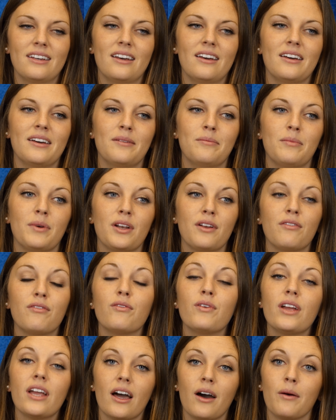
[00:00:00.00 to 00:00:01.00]
Um, but if
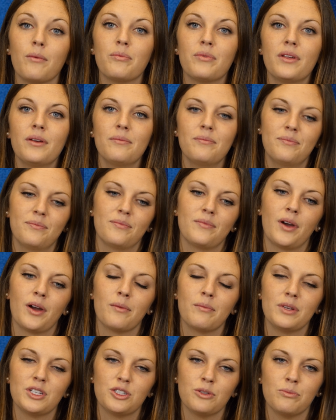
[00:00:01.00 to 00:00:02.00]
we help them, our
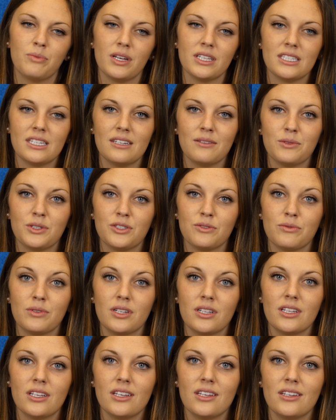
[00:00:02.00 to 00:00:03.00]
mission president was
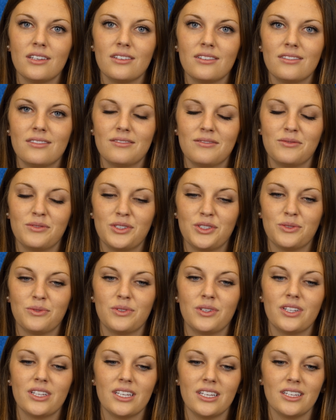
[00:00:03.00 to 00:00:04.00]
really was
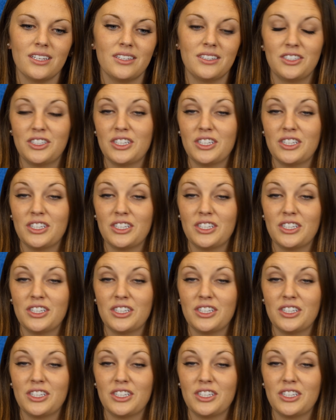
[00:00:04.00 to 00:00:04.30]
really